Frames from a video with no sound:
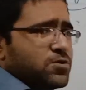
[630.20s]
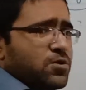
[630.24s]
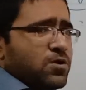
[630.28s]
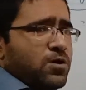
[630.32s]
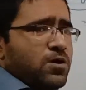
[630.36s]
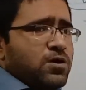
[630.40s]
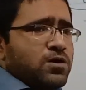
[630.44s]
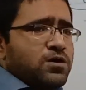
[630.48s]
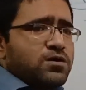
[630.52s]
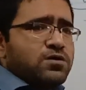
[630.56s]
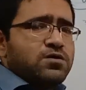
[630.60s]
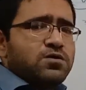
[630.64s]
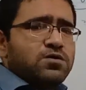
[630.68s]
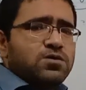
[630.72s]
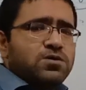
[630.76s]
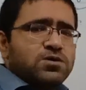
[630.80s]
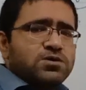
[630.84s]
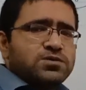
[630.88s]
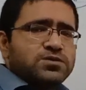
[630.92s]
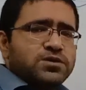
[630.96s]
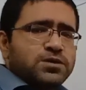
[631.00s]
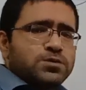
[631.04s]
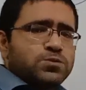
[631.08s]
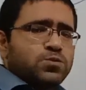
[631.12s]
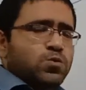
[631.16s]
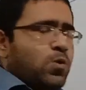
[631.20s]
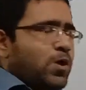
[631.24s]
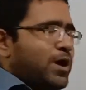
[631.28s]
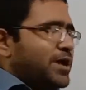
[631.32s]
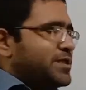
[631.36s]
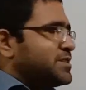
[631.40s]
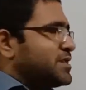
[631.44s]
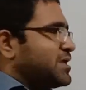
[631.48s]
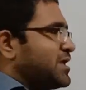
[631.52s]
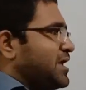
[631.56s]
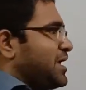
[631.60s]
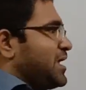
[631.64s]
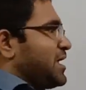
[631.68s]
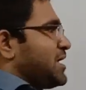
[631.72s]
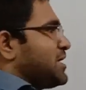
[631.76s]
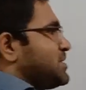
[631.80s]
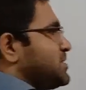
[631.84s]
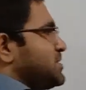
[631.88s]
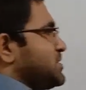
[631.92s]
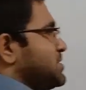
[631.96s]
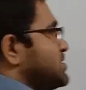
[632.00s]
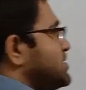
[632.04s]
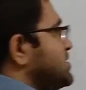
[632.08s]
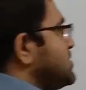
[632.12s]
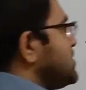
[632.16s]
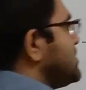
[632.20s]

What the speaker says: draw just one case